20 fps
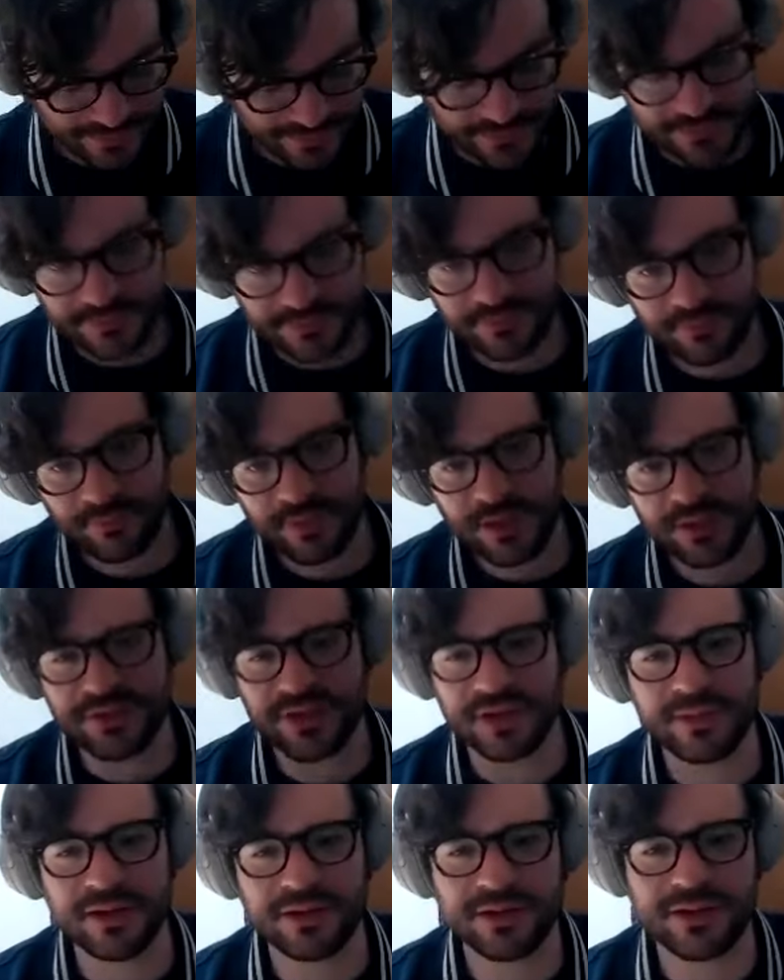Yeah. So
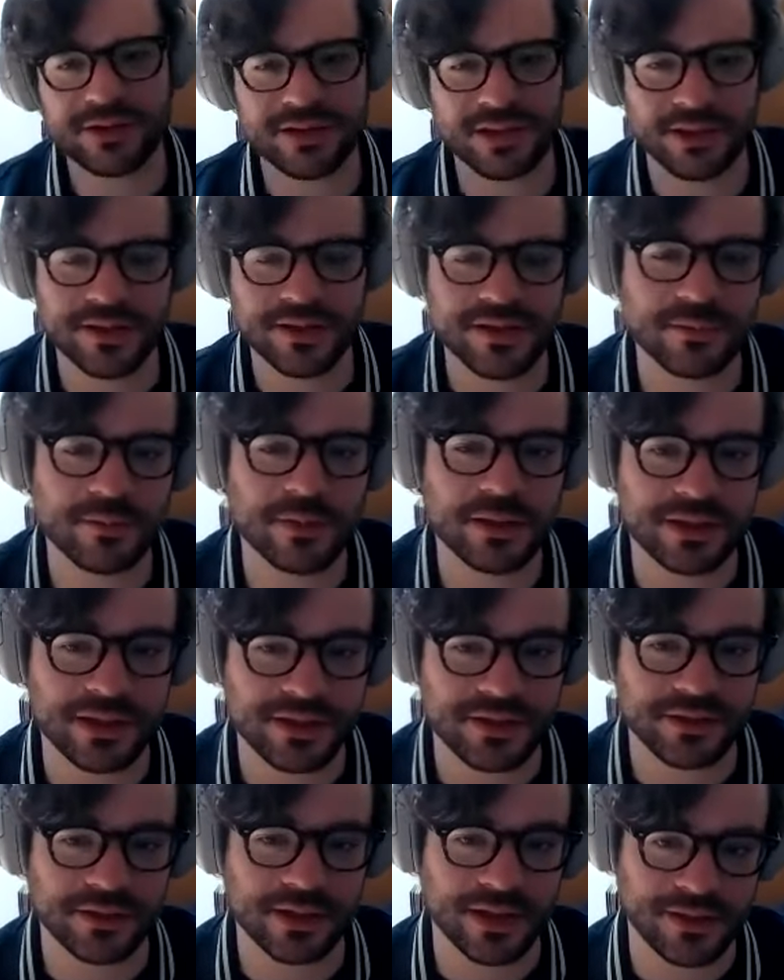I'm curious then. So what did
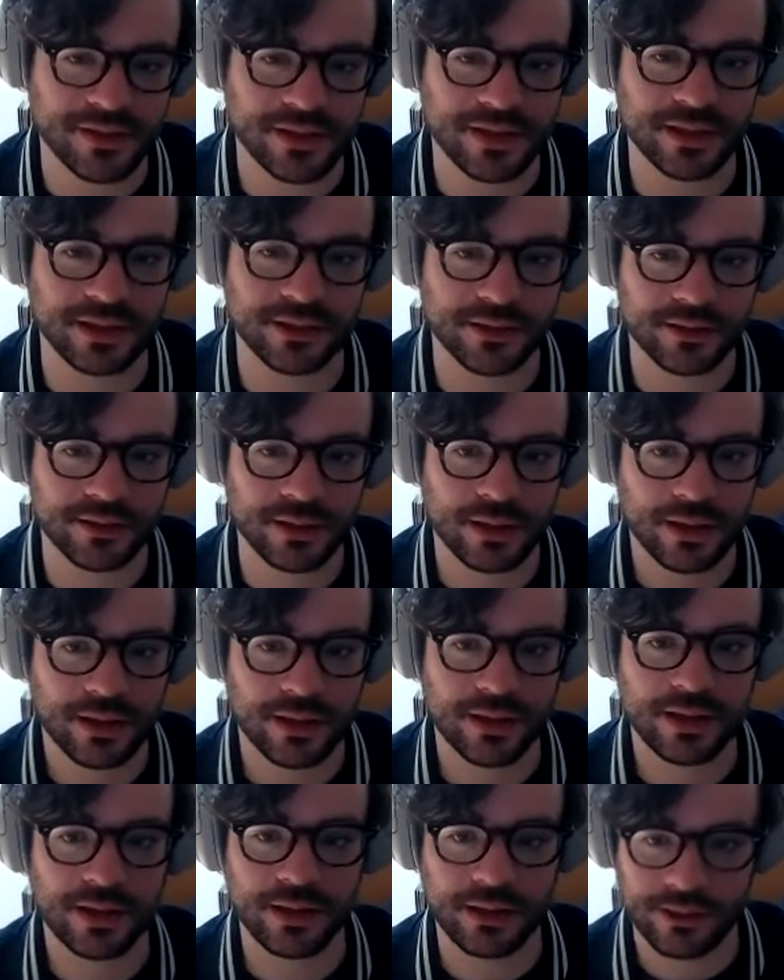you guys think
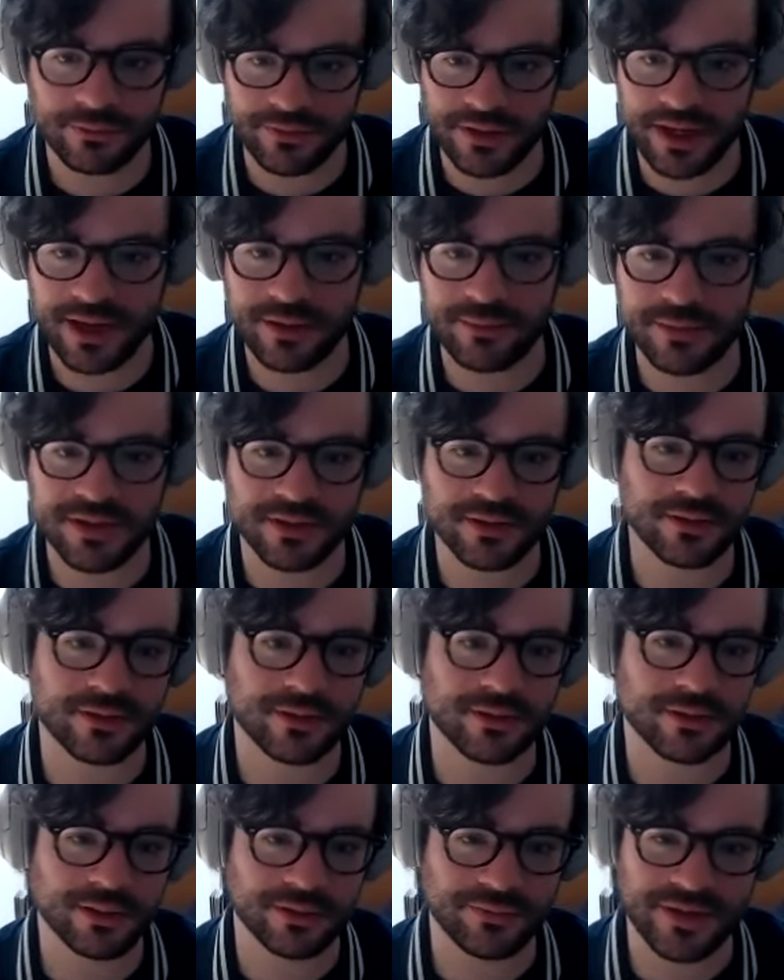of the game as a
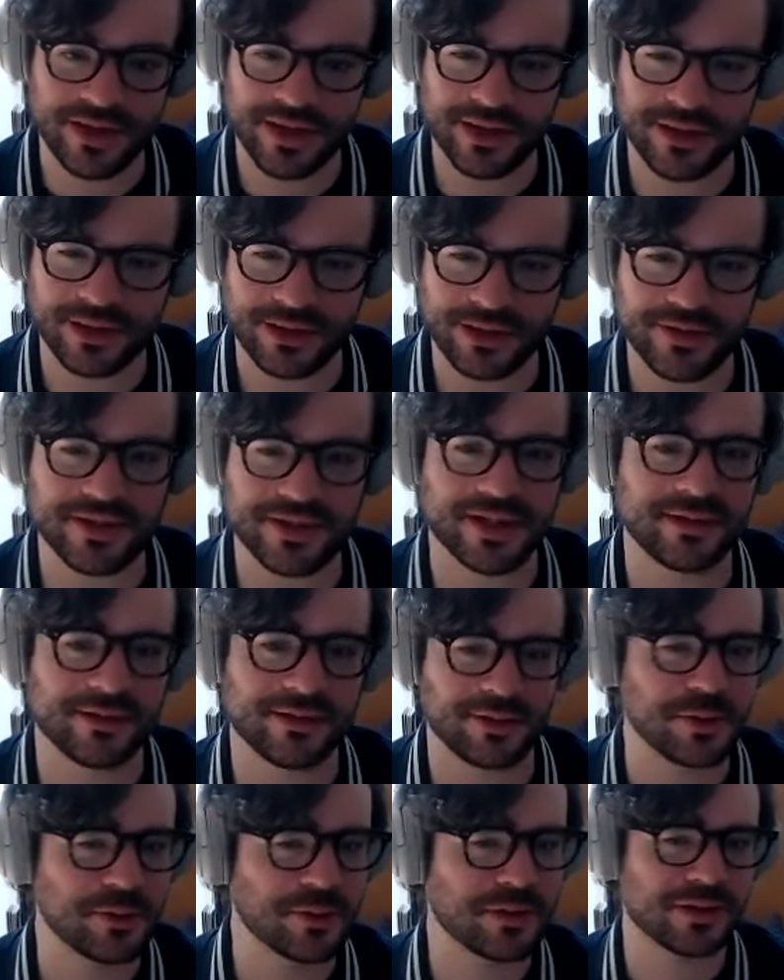whole, of the ending? You said
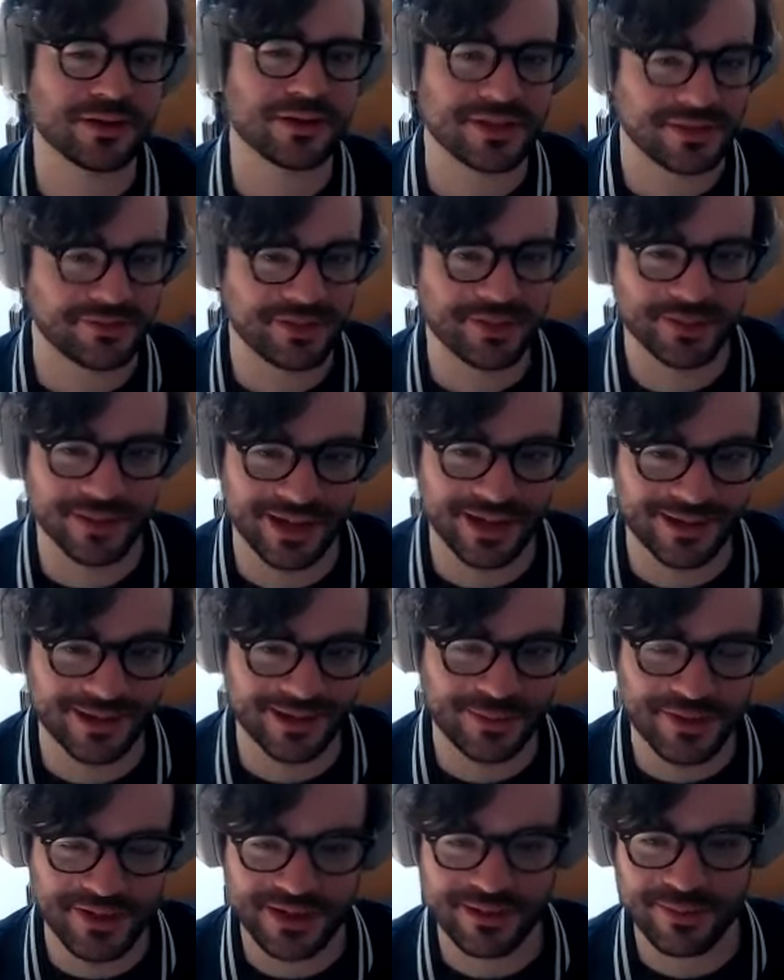2/3 of you liked the
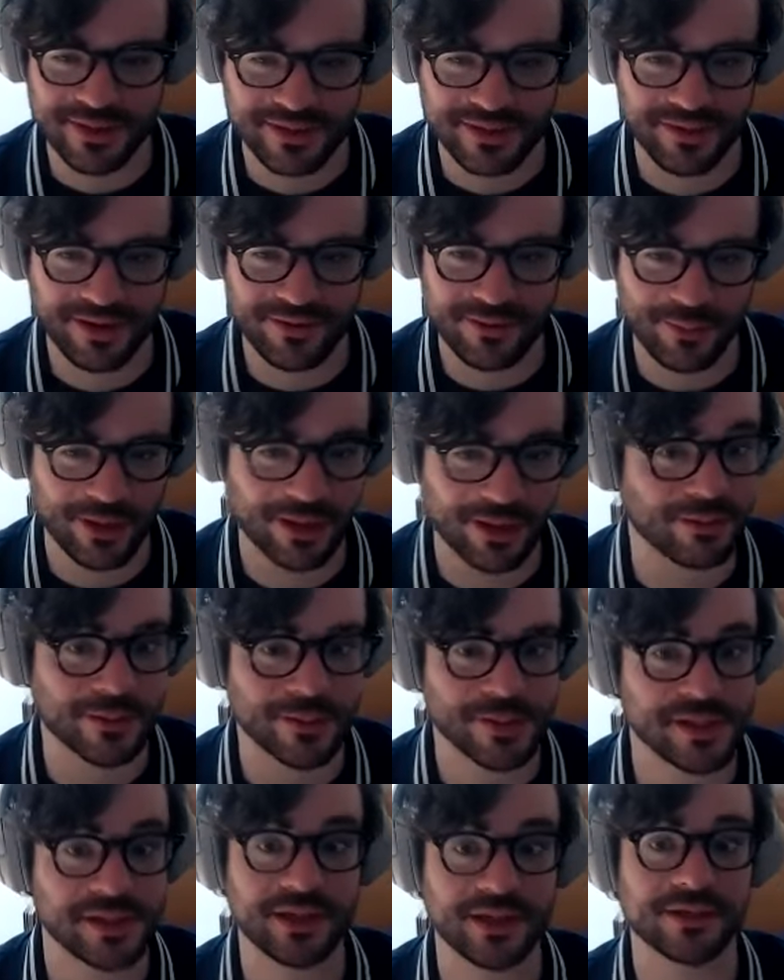museum as the favorite part. What
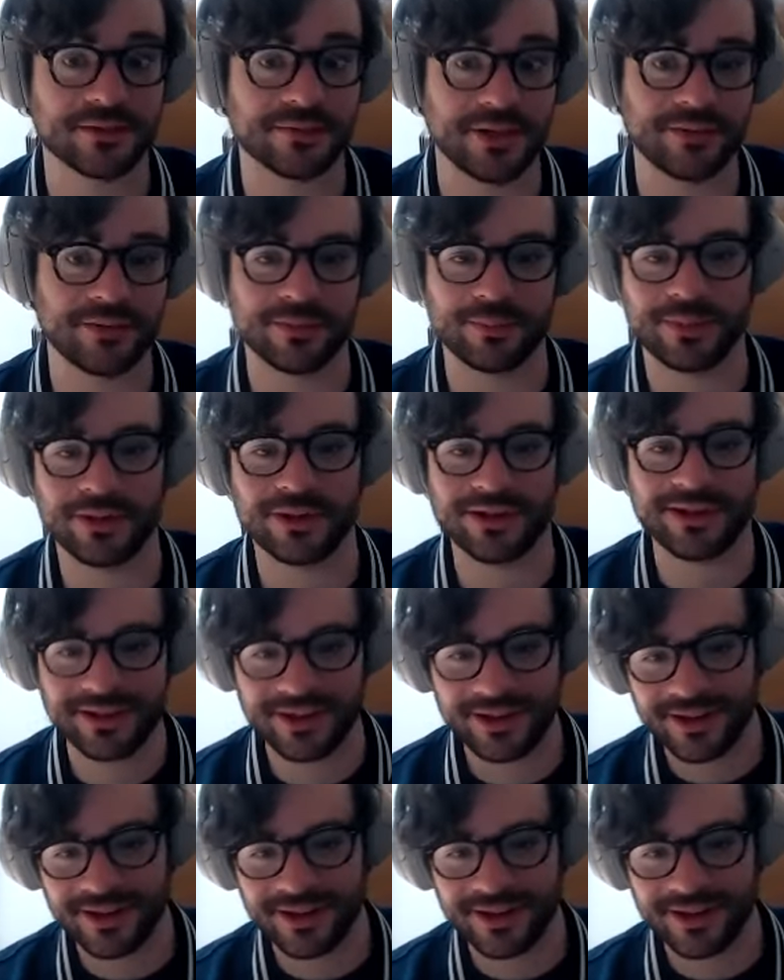was the other favorite part?